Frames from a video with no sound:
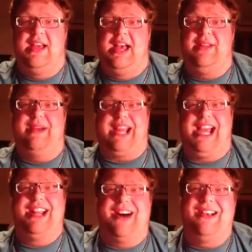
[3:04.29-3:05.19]
And I'm like,
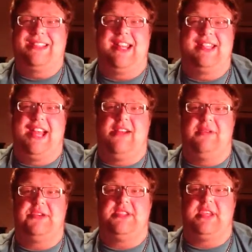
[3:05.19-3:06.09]
I know, isn't it
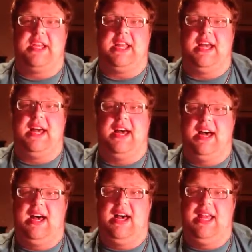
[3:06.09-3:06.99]
terrible? She's like,
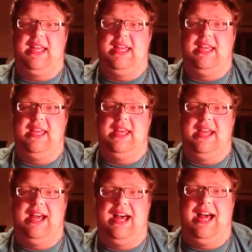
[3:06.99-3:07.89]

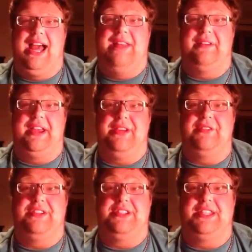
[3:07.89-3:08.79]
yeah. And like, you
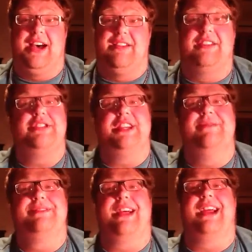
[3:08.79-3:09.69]
could just tell that she
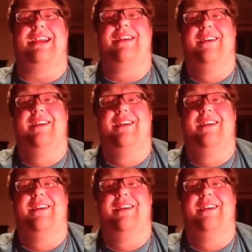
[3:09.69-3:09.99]
was like,